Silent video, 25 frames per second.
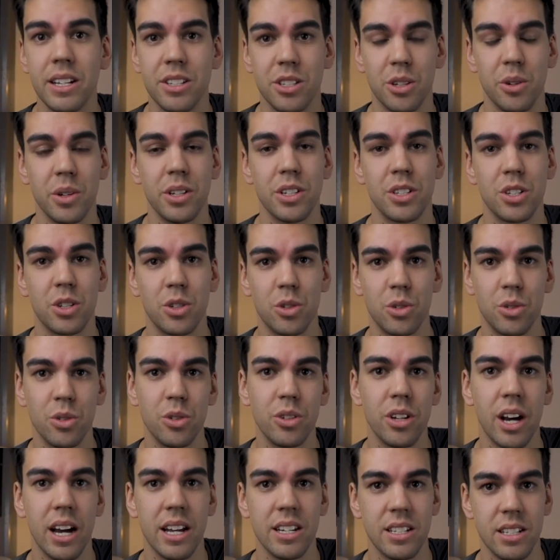so it's a
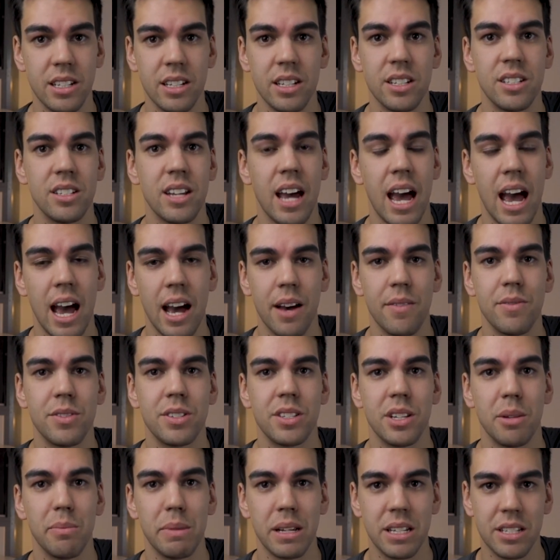good idea to have
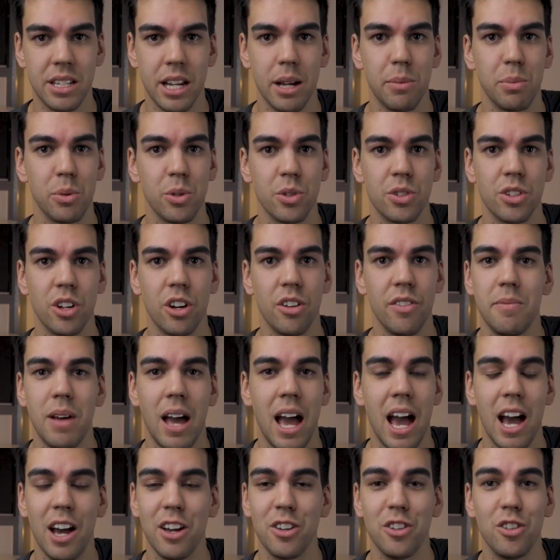some examples of
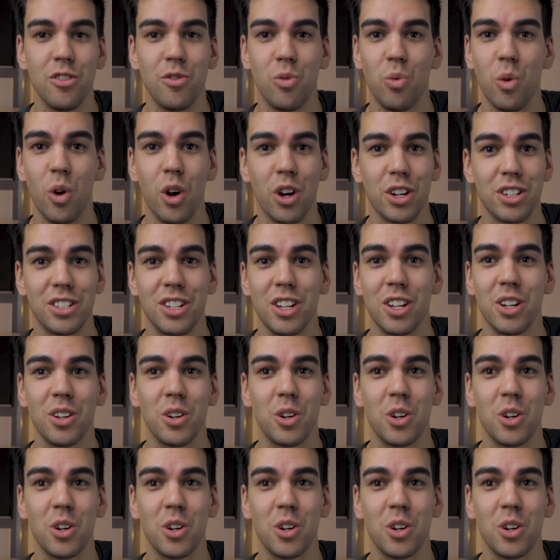how you've worked